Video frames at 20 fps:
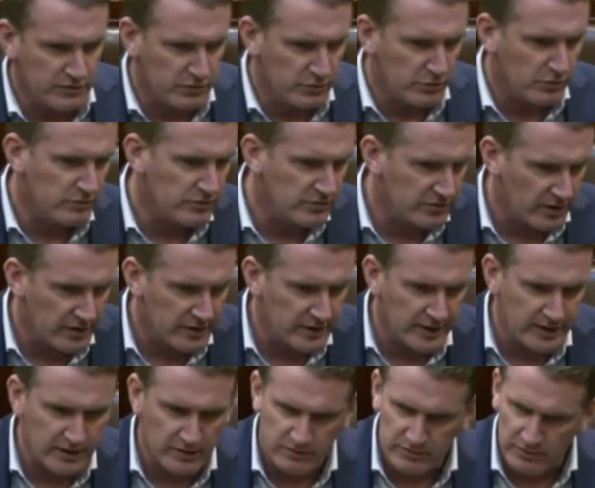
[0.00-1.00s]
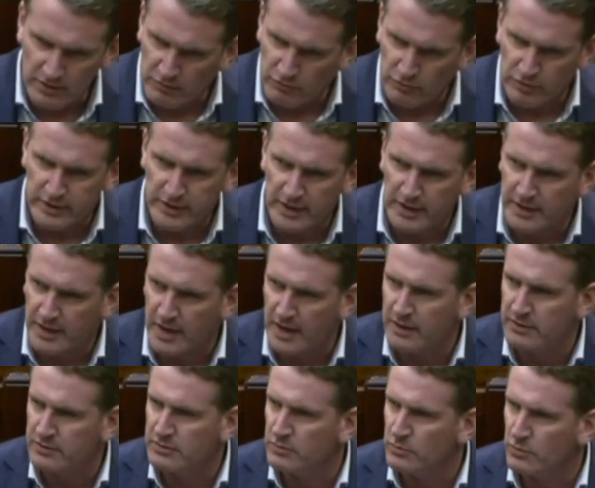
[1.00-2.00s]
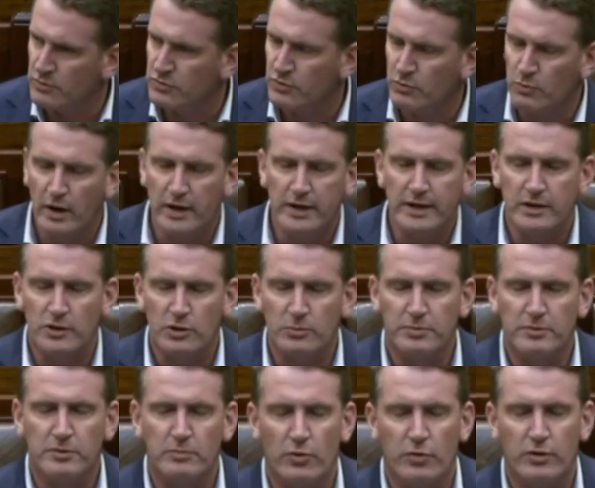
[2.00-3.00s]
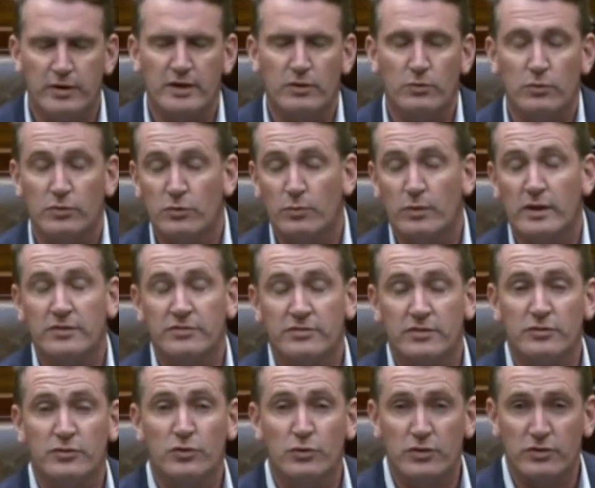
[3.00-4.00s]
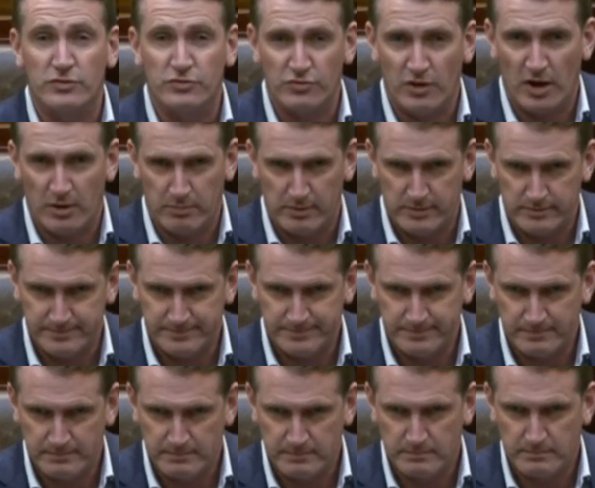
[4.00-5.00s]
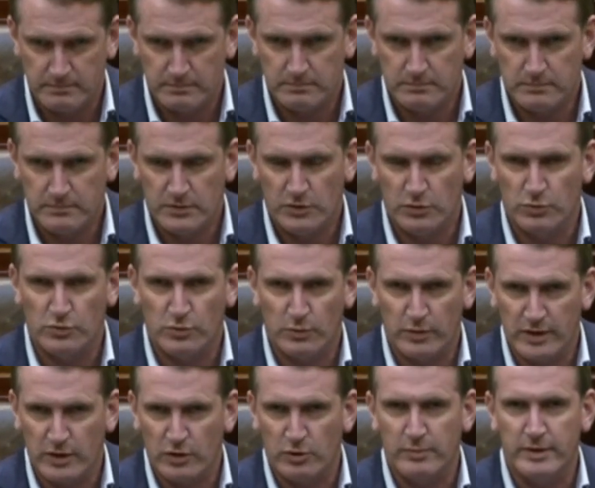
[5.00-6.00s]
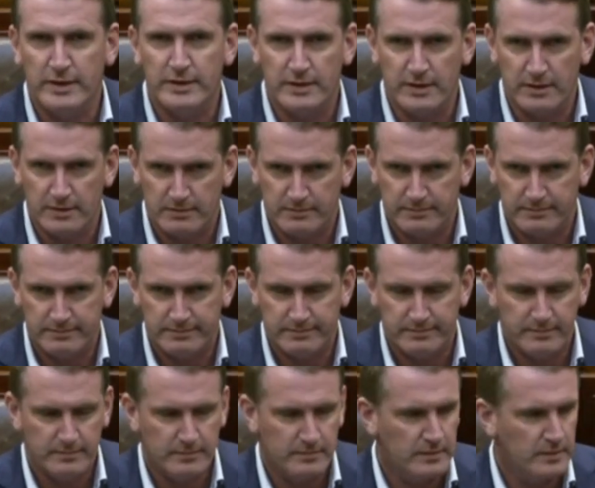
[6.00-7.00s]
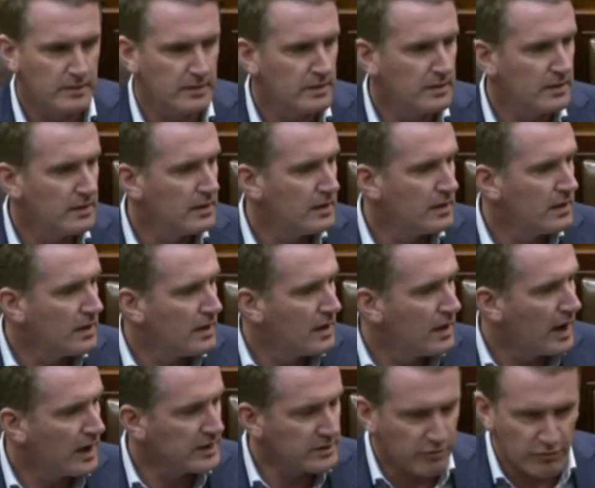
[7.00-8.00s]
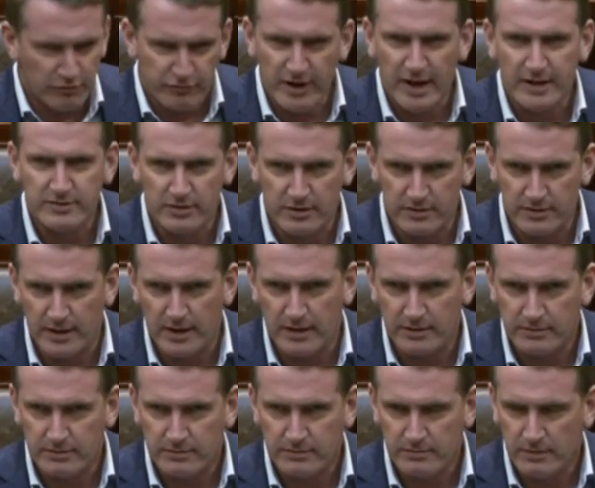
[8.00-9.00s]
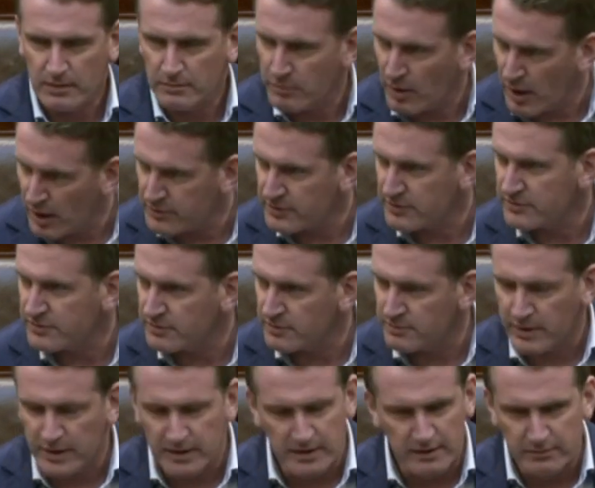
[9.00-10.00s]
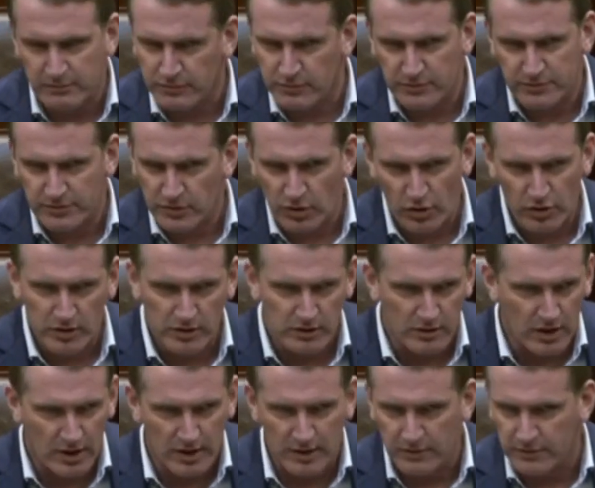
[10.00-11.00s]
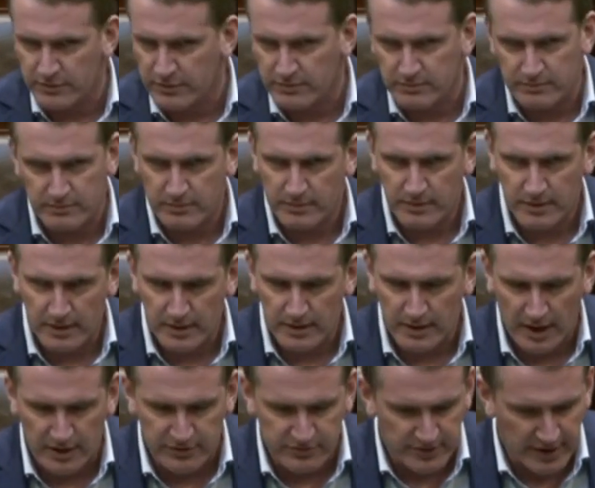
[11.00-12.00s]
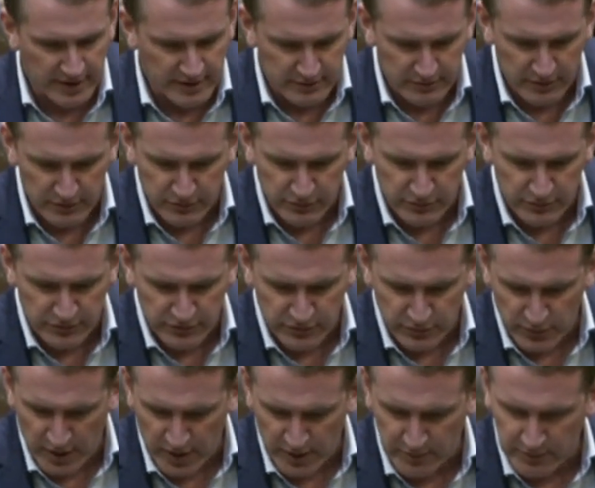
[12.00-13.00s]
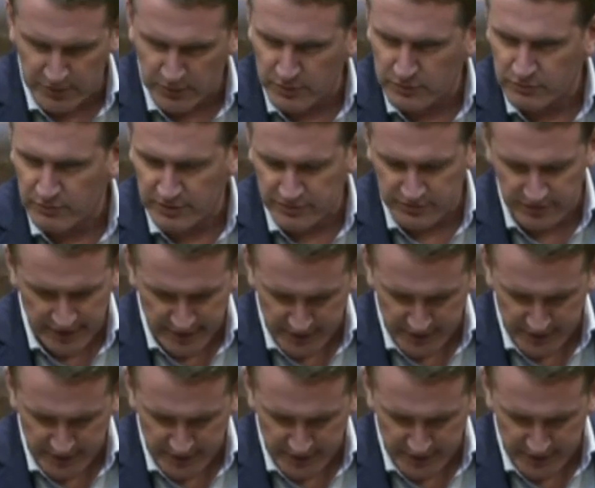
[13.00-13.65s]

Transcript: who are resigning or not running again, you wonder why you get up in the morning, you wonder why you still do this job. You wonder why you come in here. And you reflect on that. And politics is a big influence on all our lives, and it has a negative influence as well. But the one reason I get